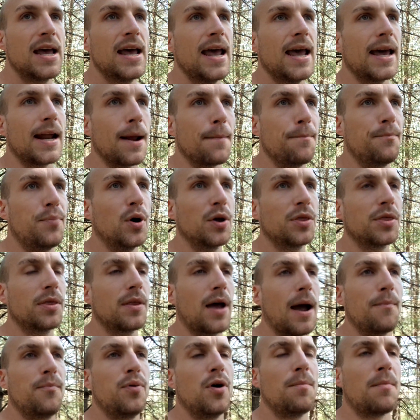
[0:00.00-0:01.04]
And I
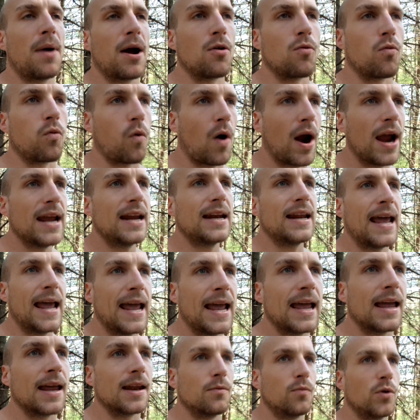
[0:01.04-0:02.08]
put my right
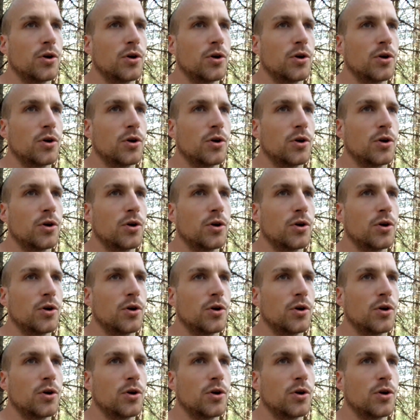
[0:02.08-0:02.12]
hand,